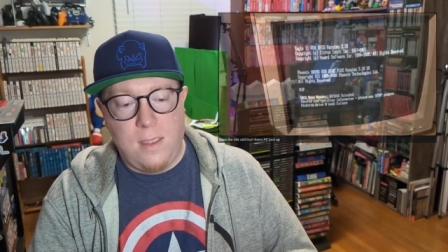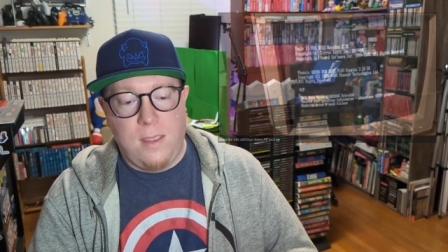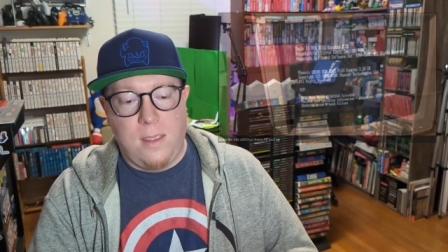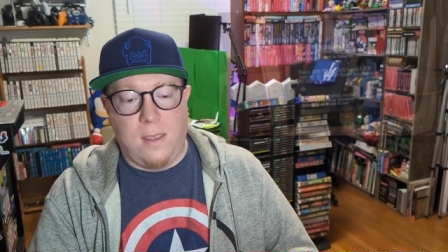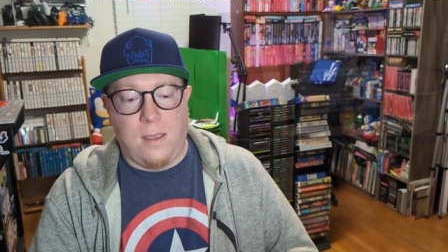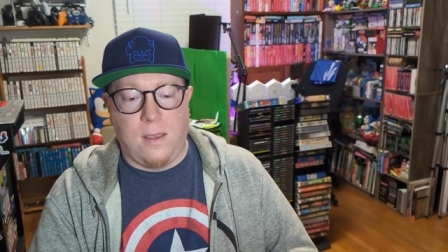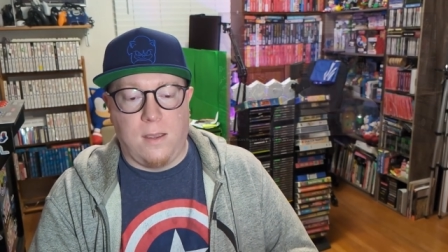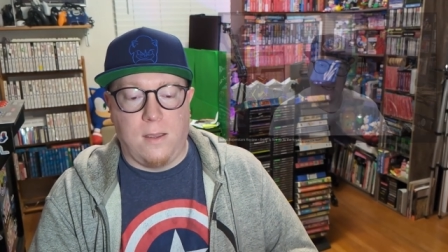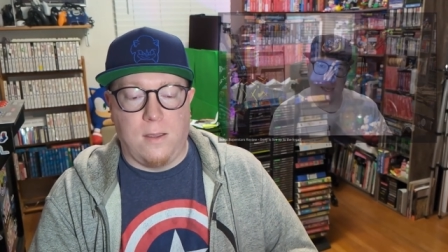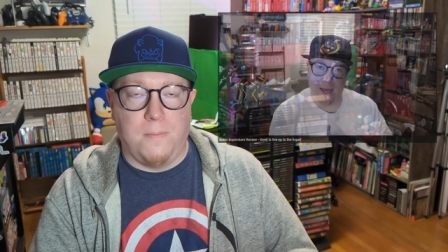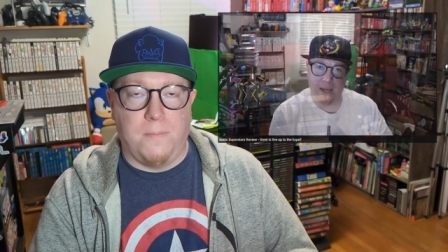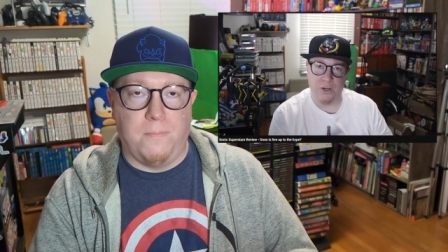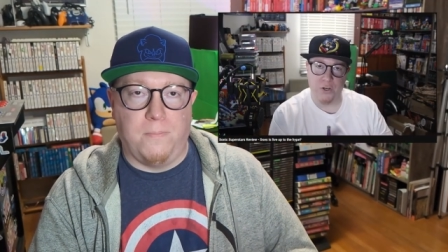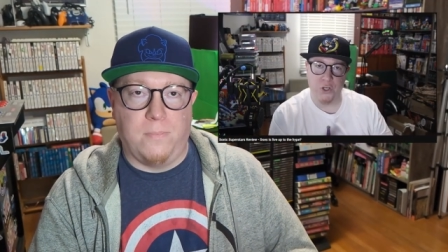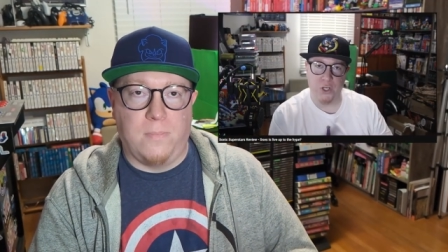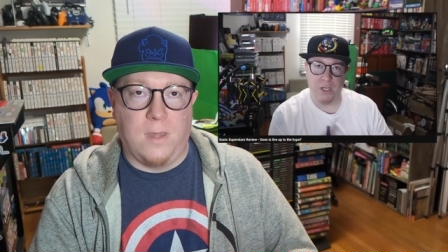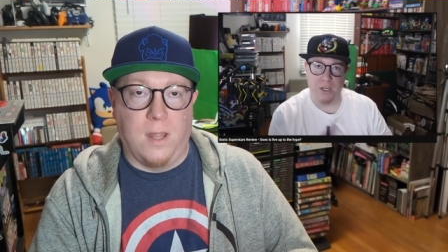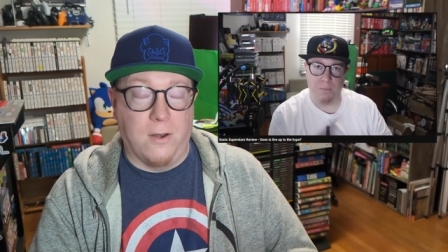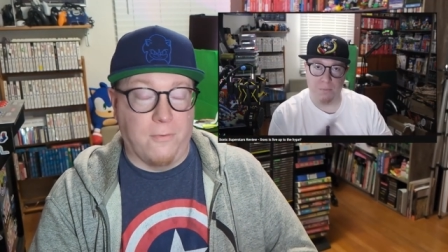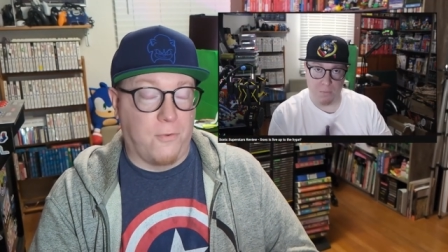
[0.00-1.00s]

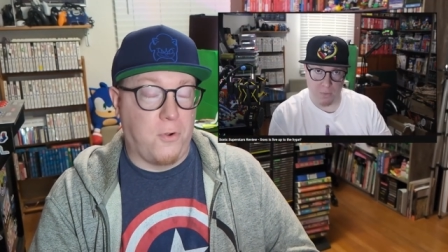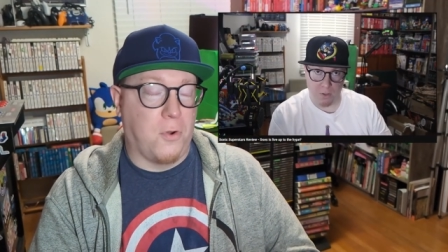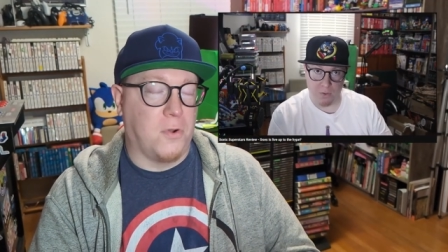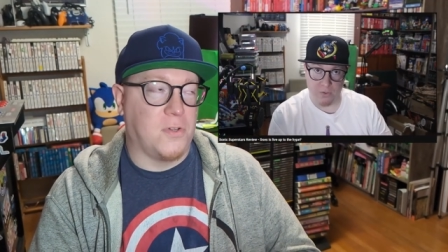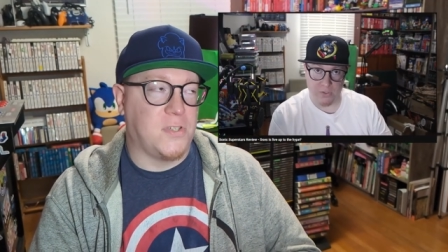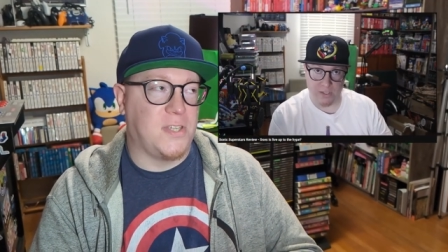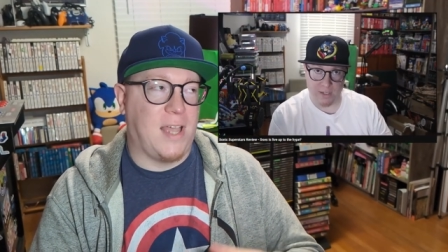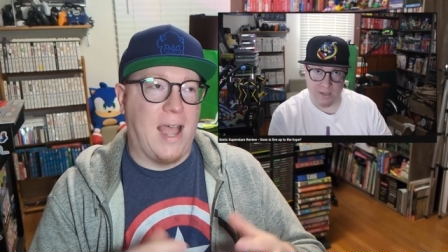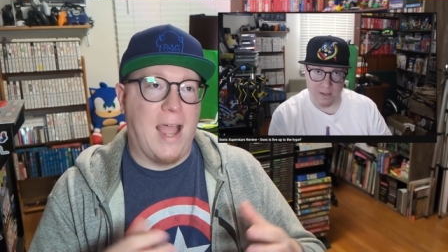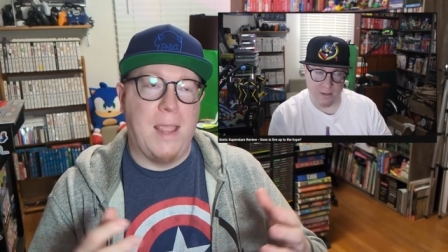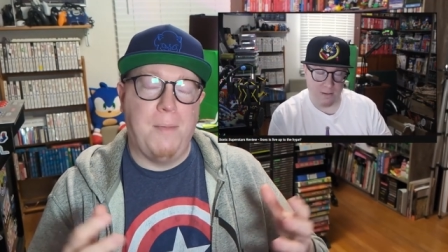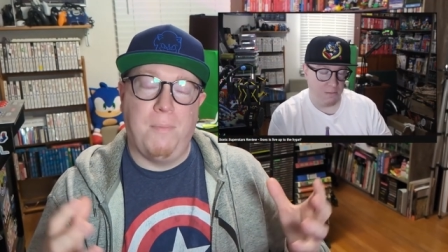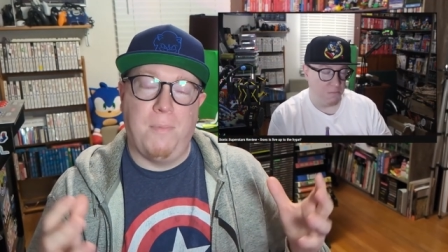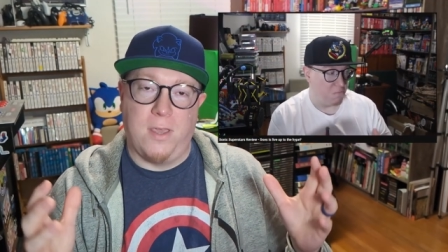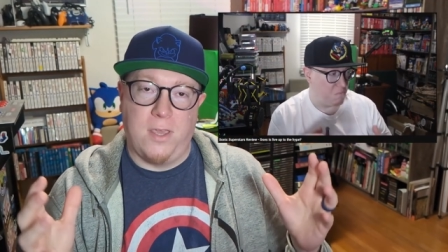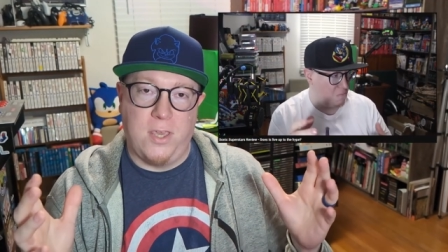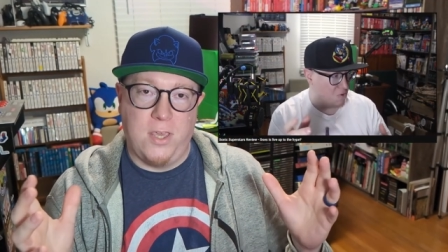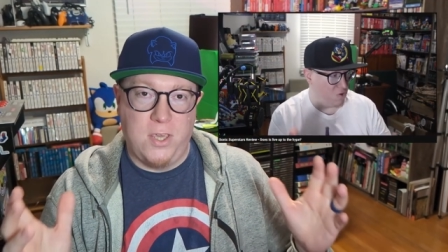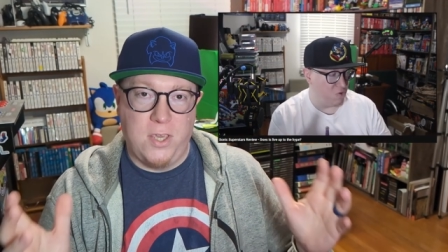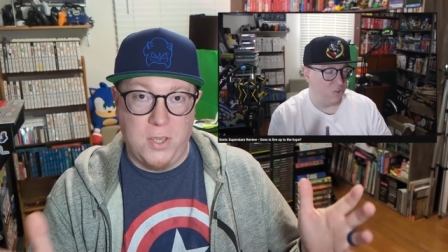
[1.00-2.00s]
Um, and of course, I'm a
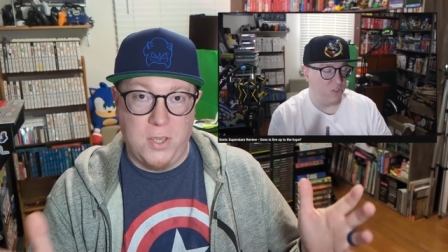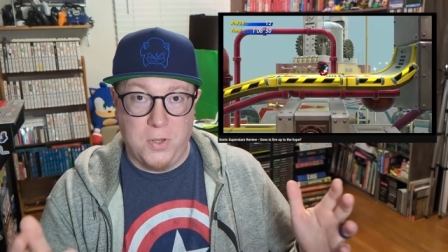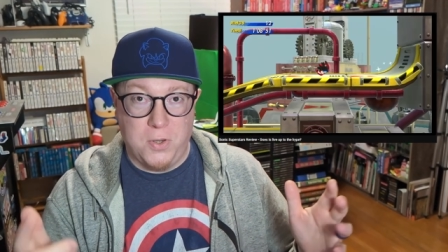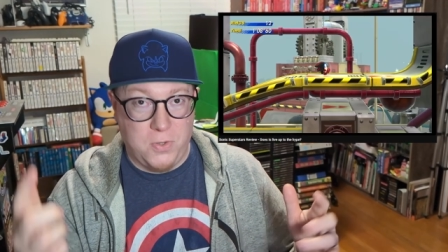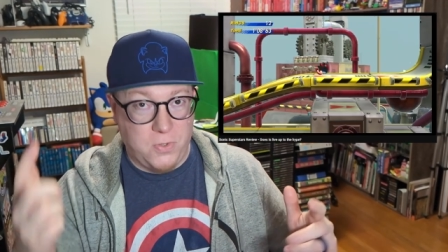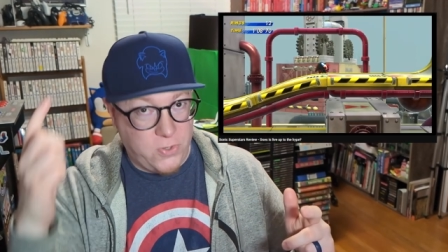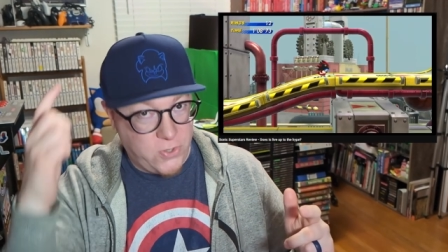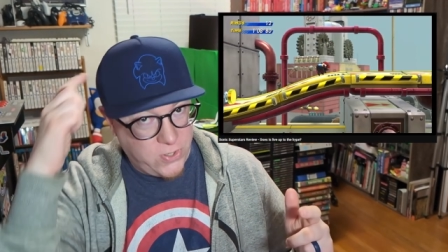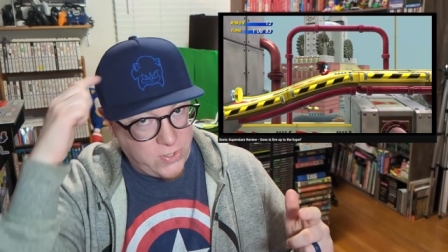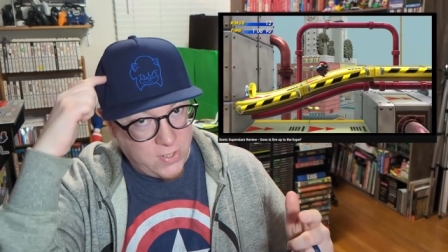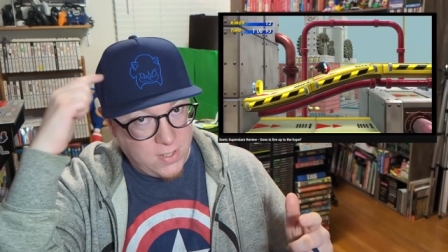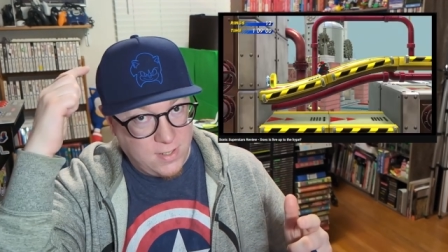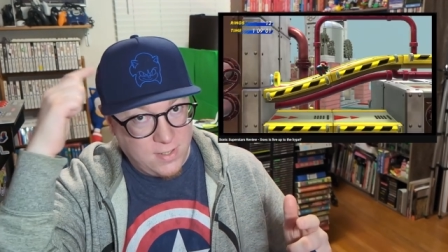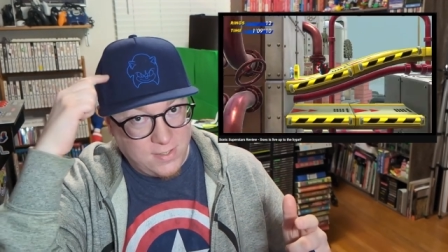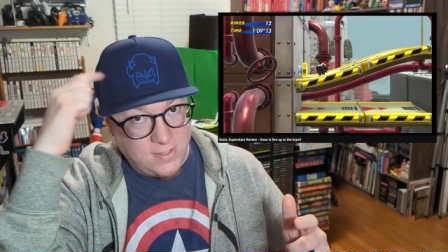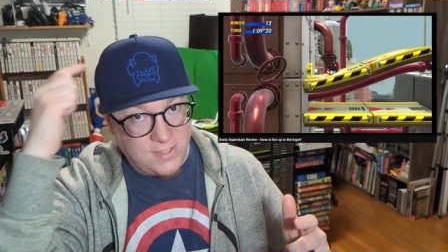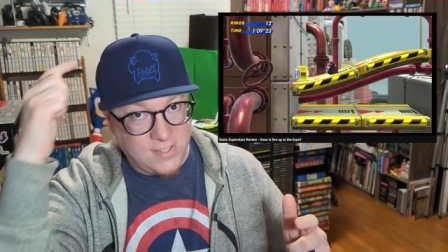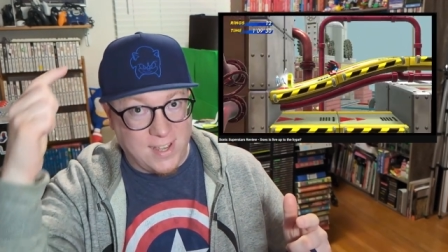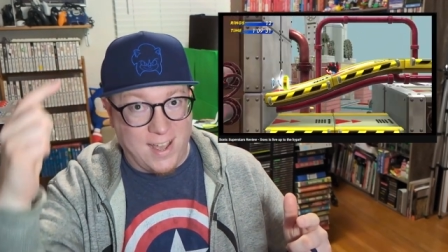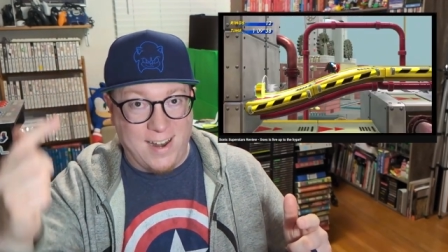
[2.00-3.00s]
huge
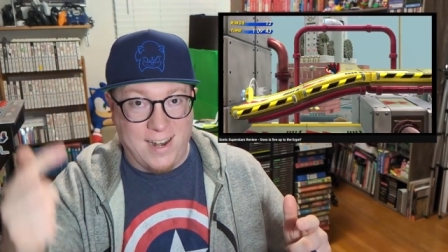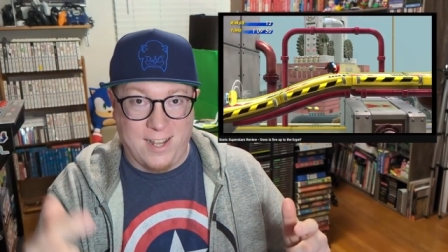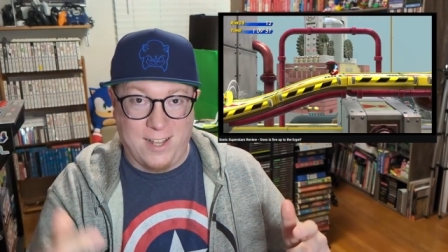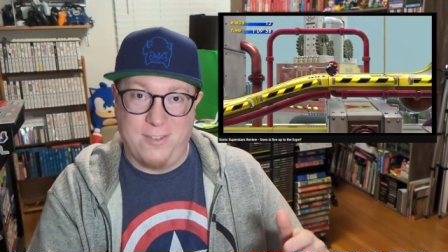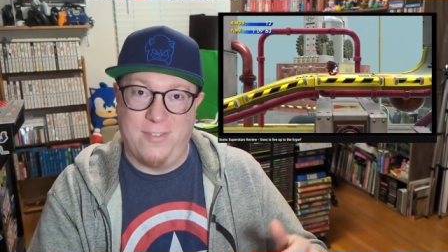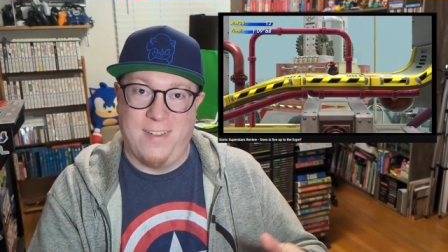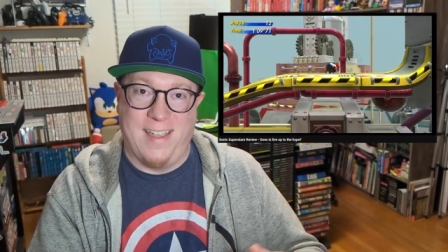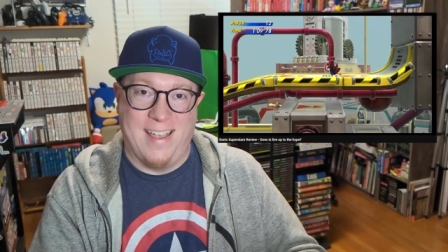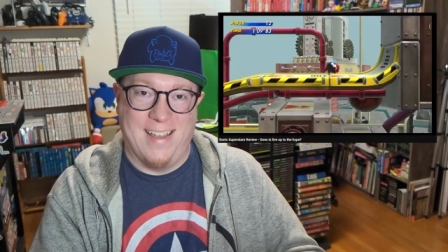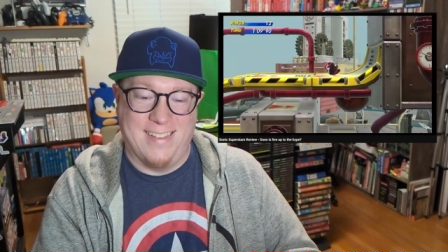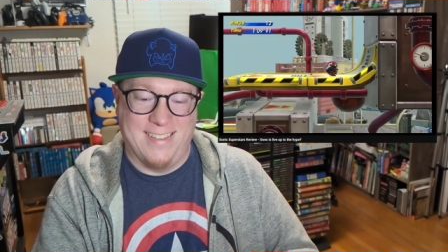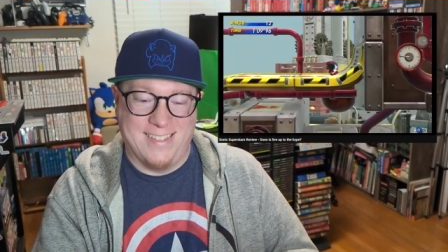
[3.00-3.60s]
Sonic fan,